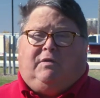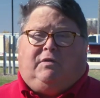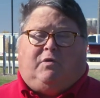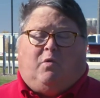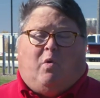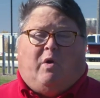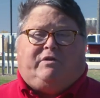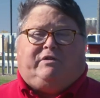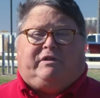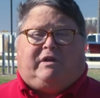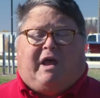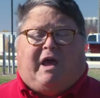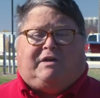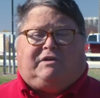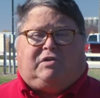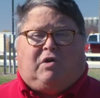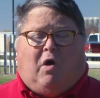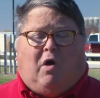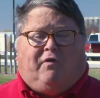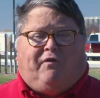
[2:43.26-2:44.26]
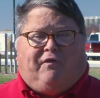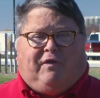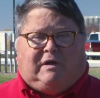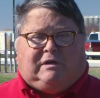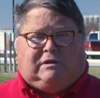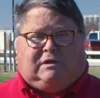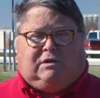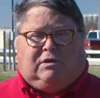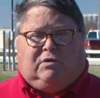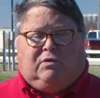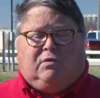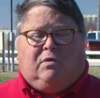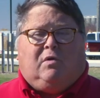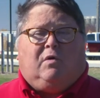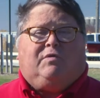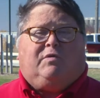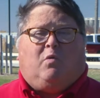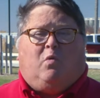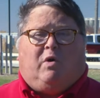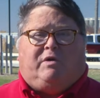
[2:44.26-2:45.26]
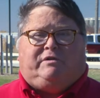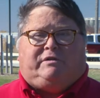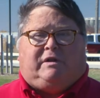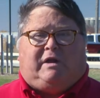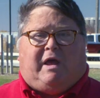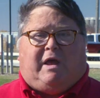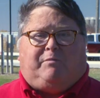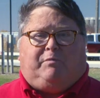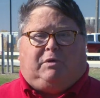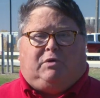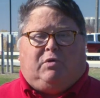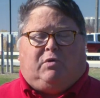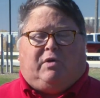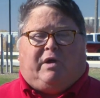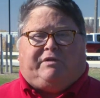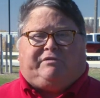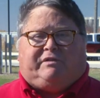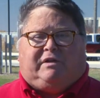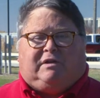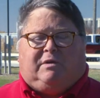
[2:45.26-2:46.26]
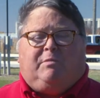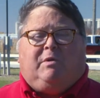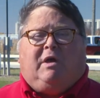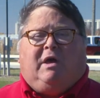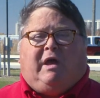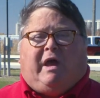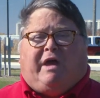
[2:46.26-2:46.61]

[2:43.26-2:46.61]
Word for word: The ones that had tall fescue or the ones that had bluegrass in them